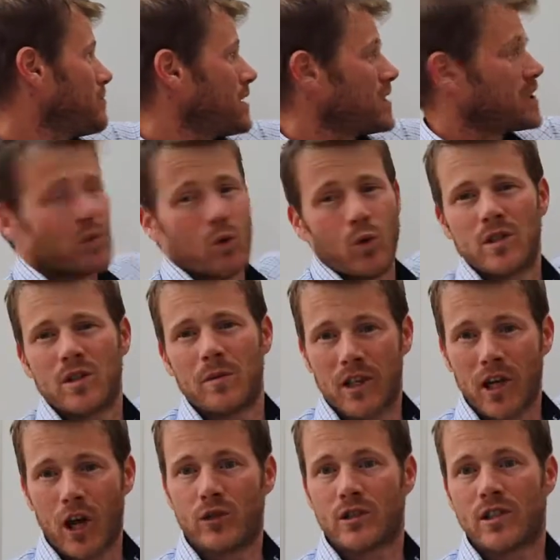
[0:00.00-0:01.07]
someone wants to be
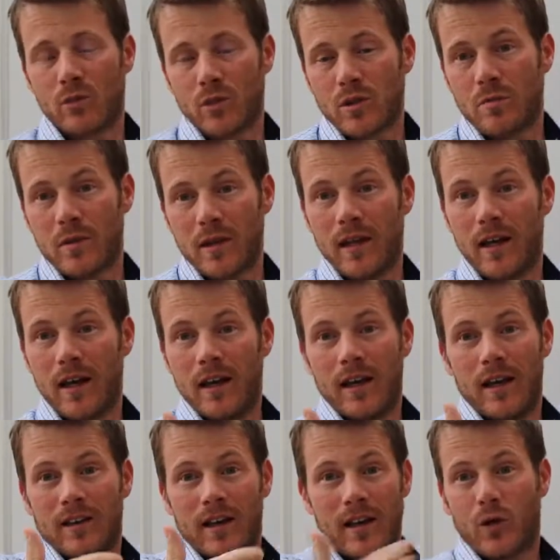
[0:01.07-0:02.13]
coached. They want to be
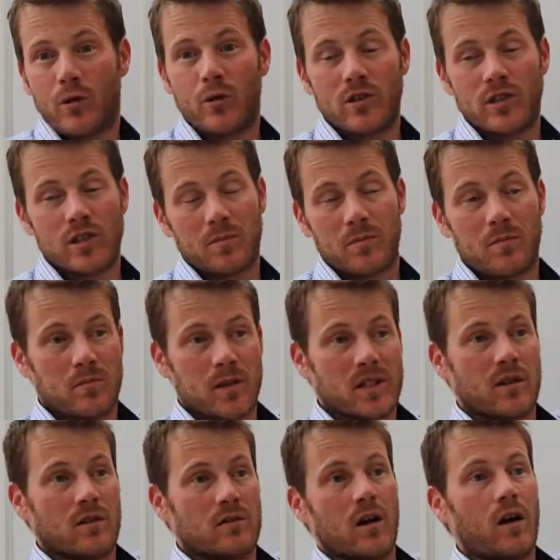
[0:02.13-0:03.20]
They don't want to just be
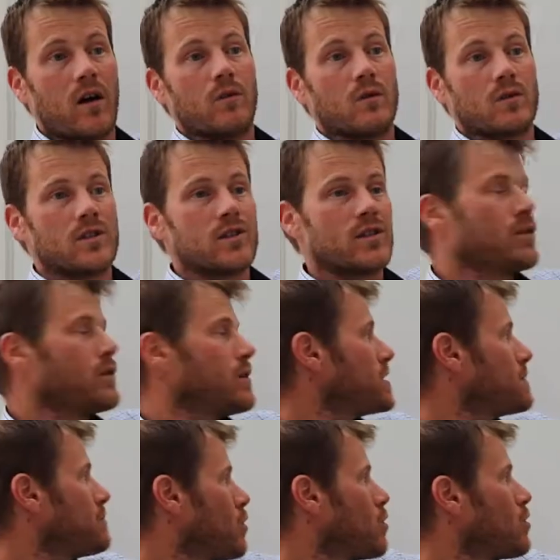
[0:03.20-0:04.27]
told, oh, what to do.
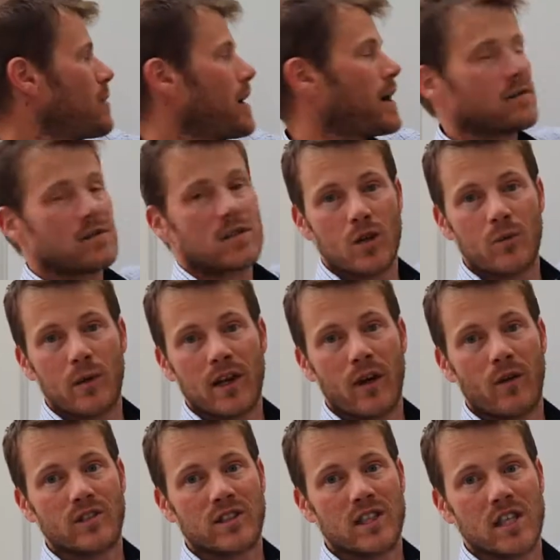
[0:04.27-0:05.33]
It's more about two-way
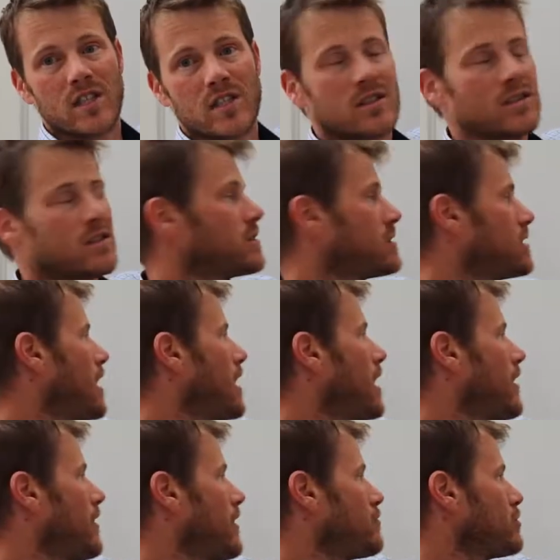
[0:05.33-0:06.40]
conversations
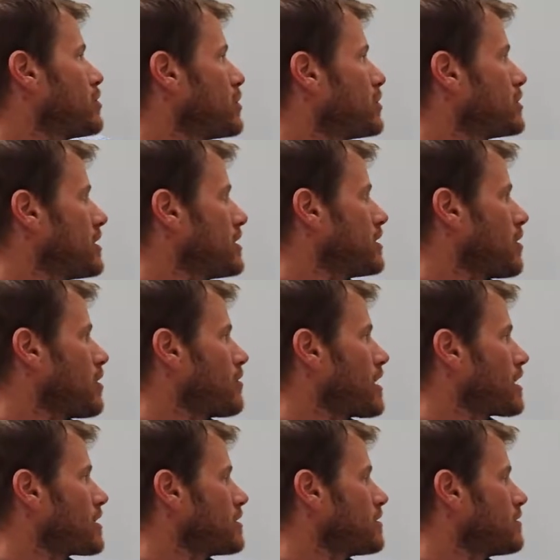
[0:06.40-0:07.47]
and then reducing the
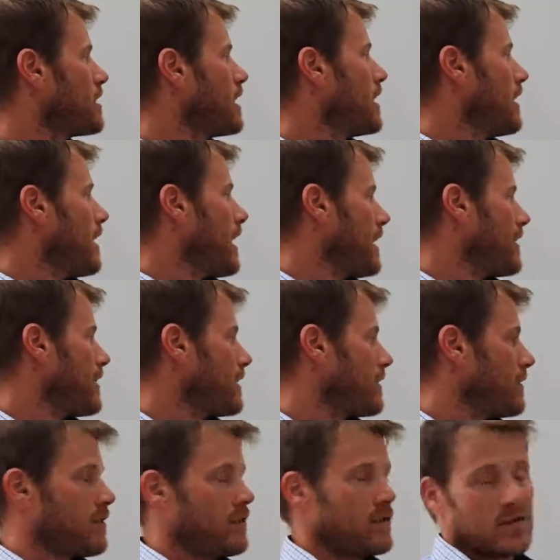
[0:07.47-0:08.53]
direction and
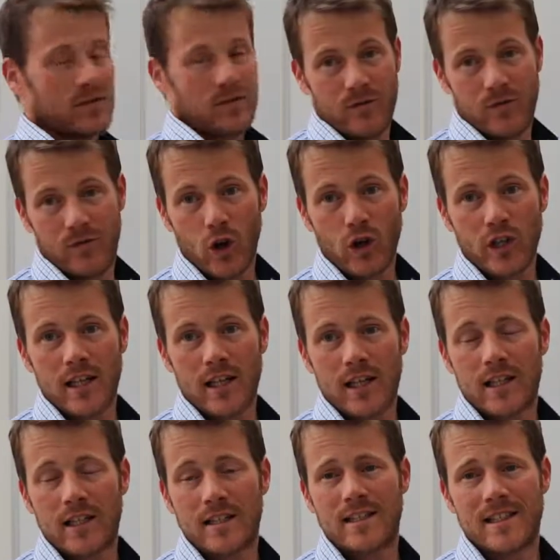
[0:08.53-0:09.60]
then
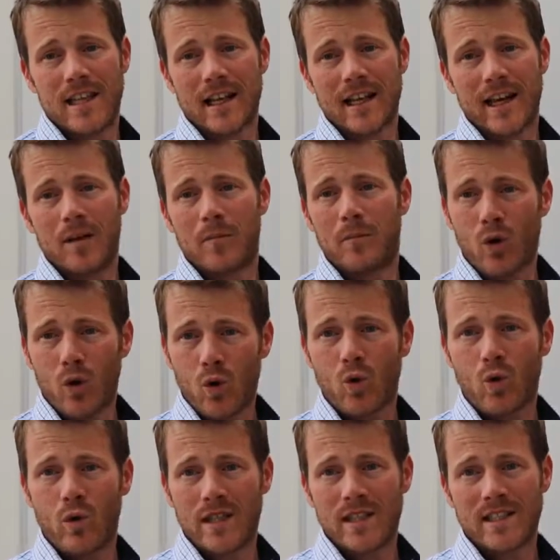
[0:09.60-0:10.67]
finally into delegating, but
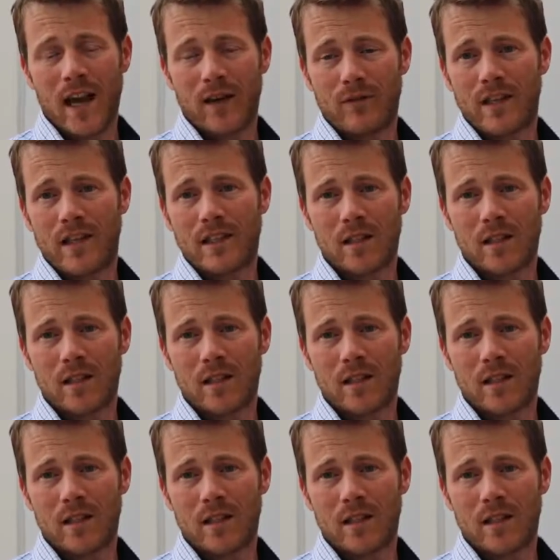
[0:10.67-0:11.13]
always having that